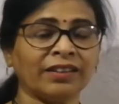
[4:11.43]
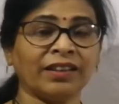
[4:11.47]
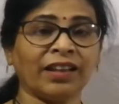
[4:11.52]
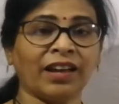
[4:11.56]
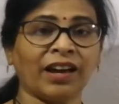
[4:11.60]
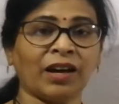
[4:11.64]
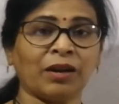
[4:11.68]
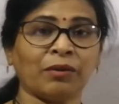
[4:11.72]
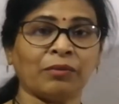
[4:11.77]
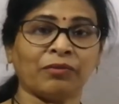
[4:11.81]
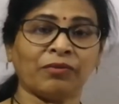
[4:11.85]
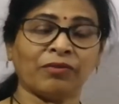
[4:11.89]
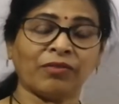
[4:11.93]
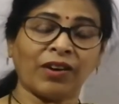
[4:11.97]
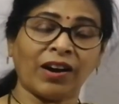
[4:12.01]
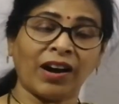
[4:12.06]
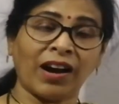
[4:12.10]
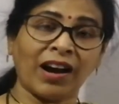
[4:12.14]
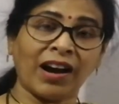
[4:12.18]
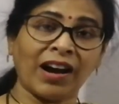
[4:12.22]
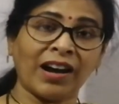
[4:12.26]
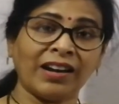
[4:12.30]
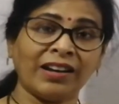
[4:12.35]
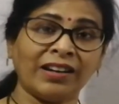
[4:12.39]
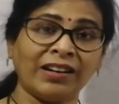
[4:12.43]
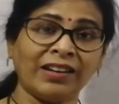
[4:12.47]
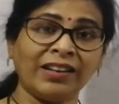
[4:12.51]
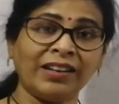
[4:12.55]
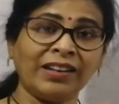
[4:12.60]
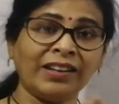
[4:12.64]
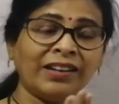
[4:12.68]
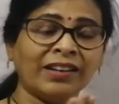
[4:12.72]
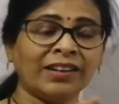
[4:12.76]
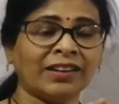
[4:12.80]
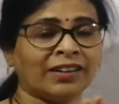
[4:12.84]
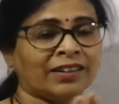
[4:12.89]
they are
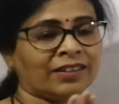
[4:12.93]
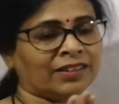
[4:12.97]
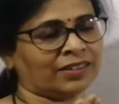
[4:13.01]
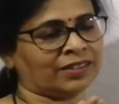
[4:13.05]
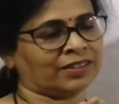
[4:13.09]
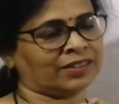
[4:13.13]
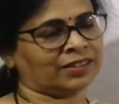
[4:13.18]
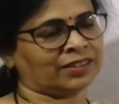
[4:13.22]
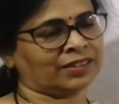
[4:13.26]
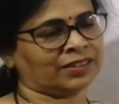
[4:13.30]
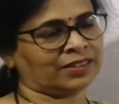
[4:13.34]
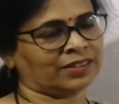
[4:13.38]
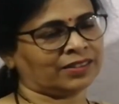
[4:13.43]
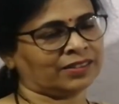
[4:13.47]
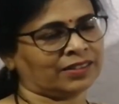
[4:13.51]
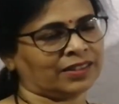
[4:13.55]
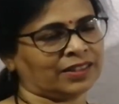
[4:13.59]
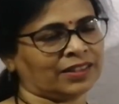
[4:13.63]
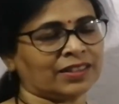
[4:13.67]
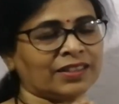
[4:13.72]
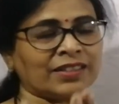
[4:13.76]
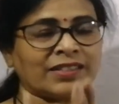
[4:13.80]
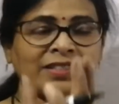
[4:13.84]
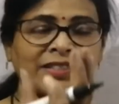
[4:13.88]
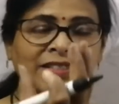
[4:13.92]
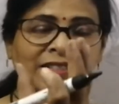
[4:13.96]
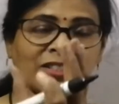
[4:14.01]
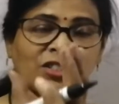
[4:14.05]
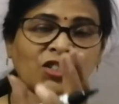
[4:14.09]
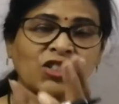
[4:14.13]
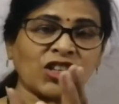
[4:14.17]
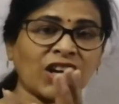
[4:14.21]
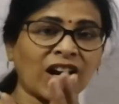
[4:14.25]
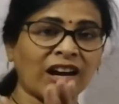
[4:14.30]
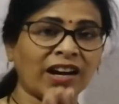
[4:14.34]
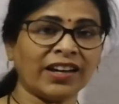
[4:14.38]
highly that is
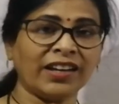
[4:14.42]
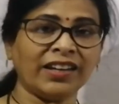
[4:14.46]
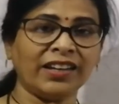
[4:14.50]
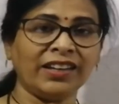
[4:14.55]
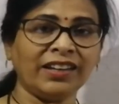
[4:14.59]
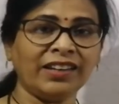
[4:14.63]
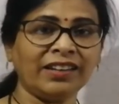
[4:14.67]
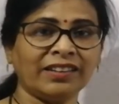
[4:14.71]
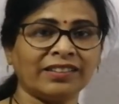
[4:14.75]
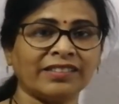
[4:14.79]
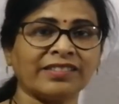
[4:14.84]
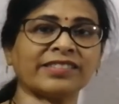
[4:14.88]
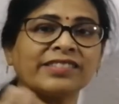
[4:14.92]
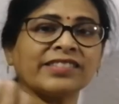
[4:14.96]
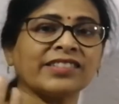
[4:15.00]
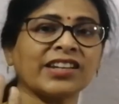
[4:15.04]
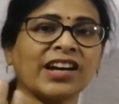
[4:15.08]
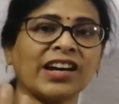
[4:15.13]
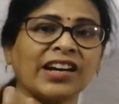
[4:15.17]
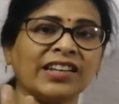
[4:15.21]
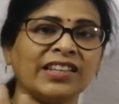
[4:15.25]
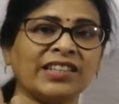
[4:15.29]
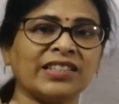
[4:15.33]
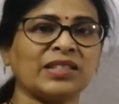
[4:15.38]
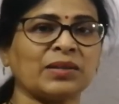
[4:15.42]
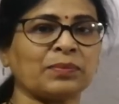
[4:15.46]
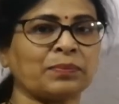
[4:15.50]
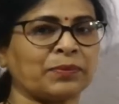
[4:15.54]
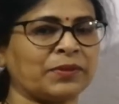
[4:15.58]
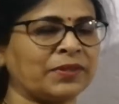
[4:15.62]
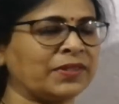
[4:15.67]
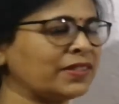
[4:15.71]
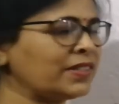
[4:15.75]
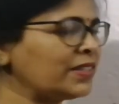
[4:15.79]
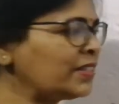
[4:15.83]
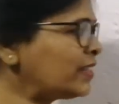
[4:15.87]
shiny
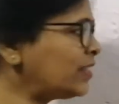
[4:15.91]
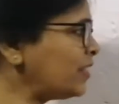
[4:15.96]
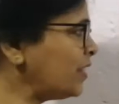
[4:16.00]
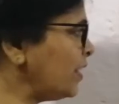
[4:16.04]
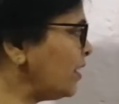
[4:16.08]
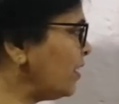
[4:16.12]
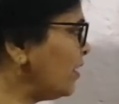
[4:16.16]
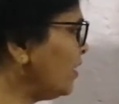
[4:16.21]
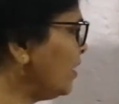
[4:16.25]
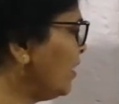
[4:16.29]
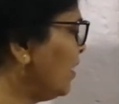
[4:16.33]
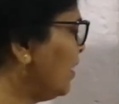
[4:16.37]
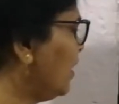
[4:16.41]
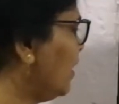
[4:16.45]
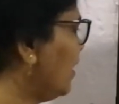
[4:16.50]
substances there.